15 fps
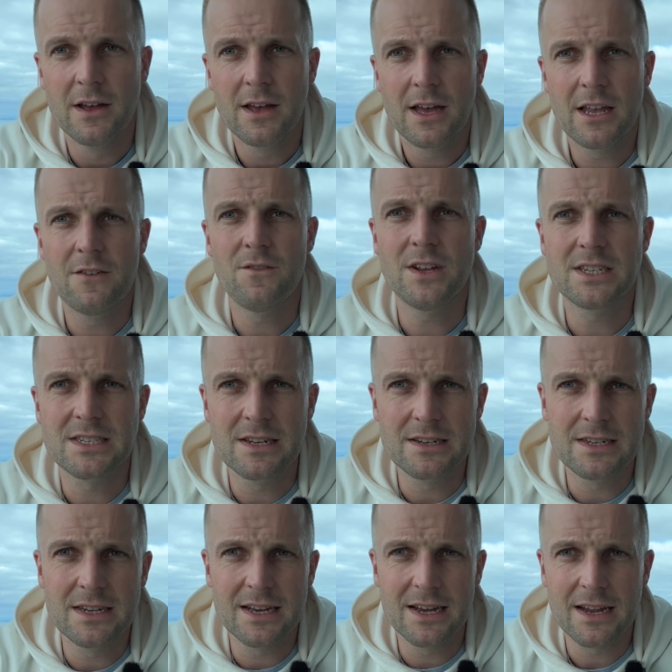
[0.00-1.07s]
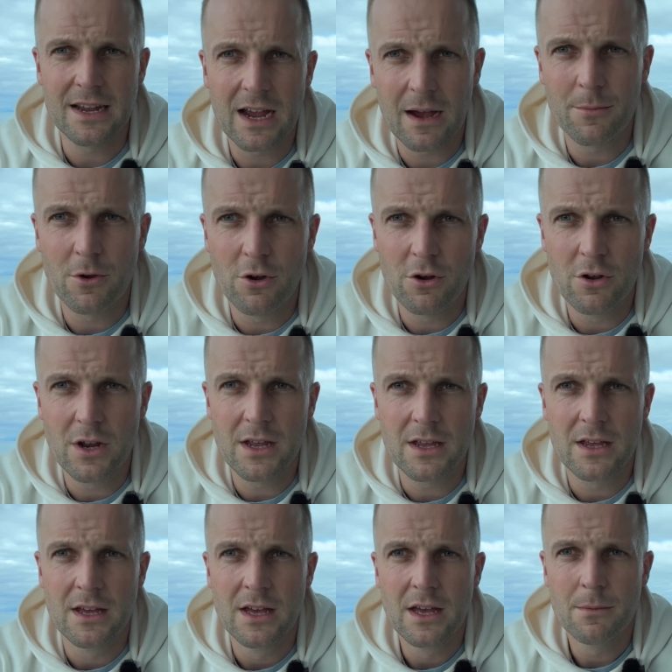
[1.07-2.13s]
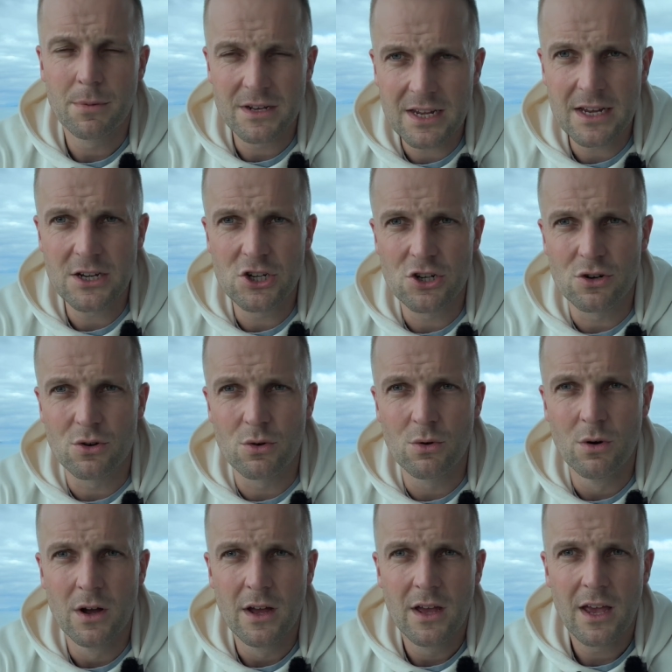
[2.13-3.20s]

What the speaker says: and invest into your income earning potential